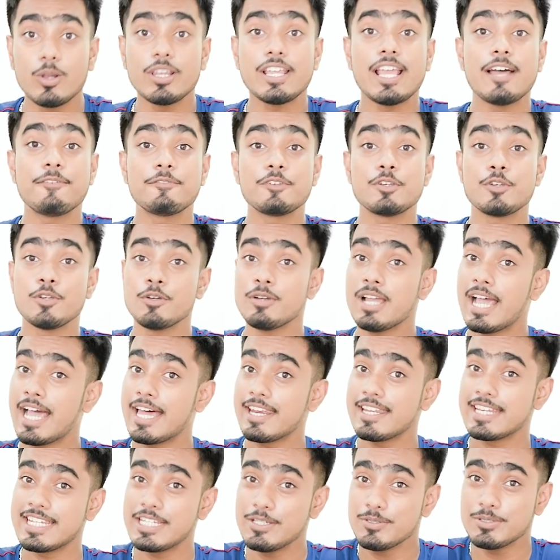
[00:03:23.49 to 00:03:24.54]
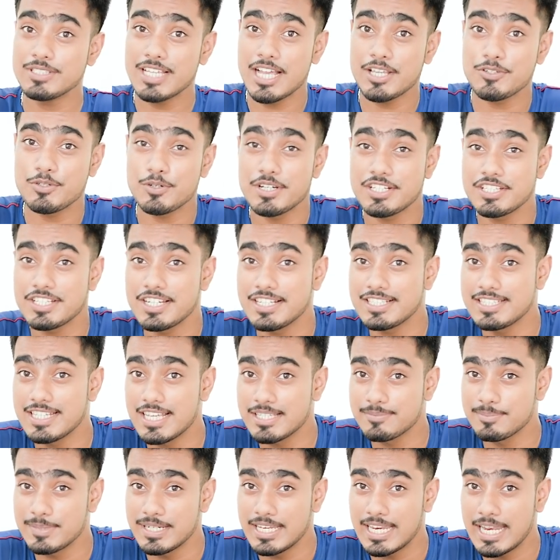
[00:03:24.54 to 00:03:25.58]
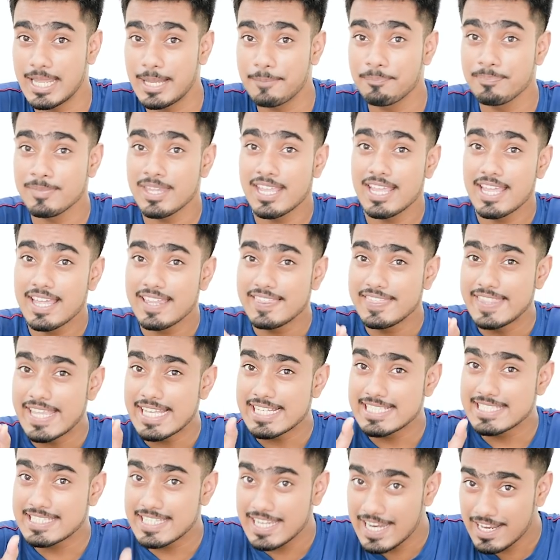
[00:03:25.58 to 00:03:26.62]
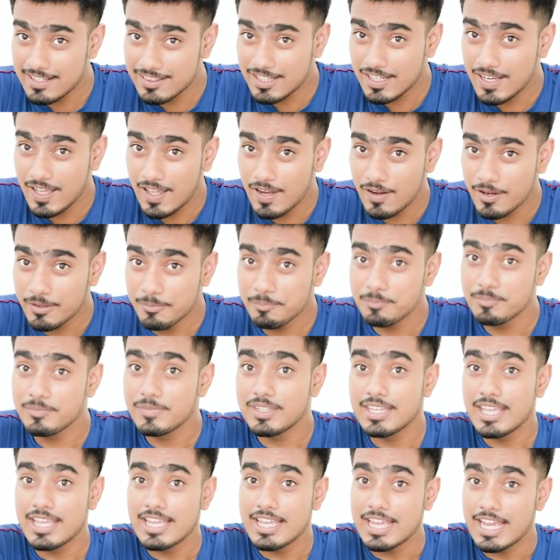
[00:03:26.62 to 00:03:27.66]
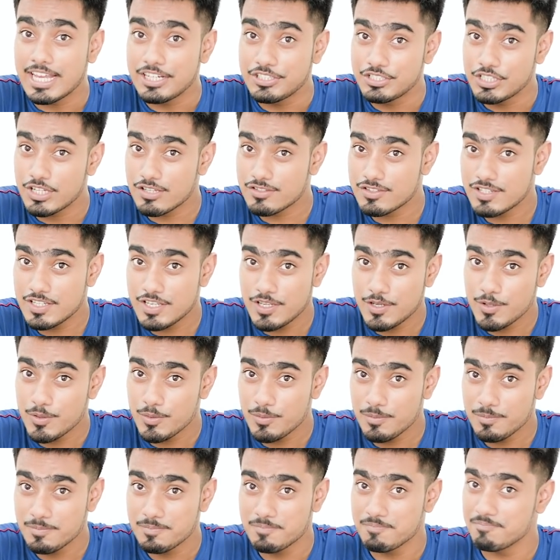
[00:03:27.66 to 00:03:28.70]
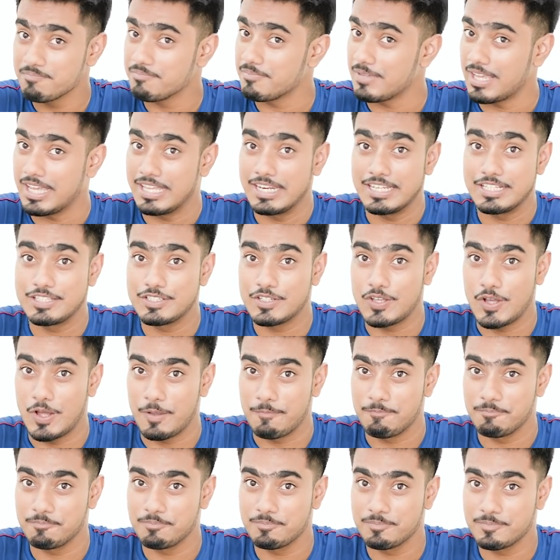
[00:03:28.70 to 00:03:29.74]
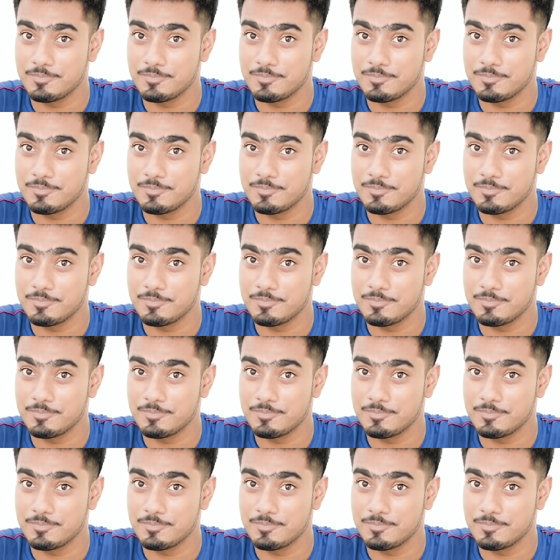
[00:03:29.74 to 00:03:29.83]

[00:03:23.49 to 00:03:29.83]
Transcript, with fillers: All you have to do, add a hue saturation adjustment layer, then select the color, adjust the hue, and it's gone.